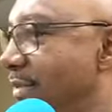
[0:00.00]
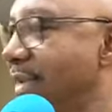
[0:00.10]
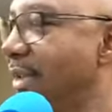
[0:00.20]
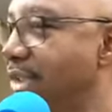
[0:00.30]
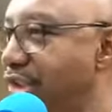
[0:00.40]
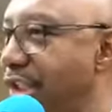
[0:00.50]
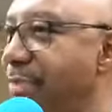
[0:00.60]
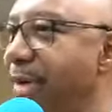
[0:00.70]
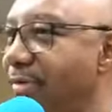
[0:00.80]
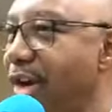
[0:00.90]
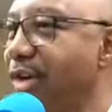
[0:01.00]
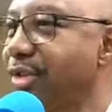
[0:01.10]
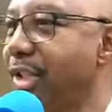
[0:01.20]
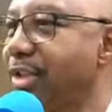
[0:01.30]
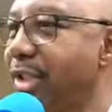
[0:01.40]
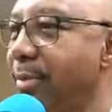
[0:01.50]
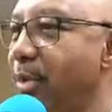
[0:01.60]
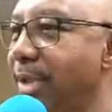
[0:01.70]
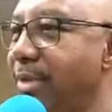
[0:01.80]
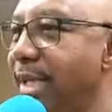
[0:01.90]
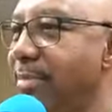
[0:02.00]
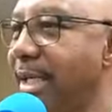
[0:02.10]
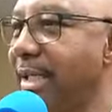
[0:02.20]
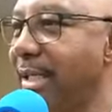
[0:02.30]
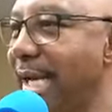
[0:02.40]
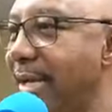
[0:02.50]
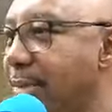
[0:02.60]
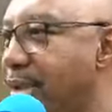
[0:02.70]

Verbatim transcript: The sheep have lost their shepherd. What does that mean in labor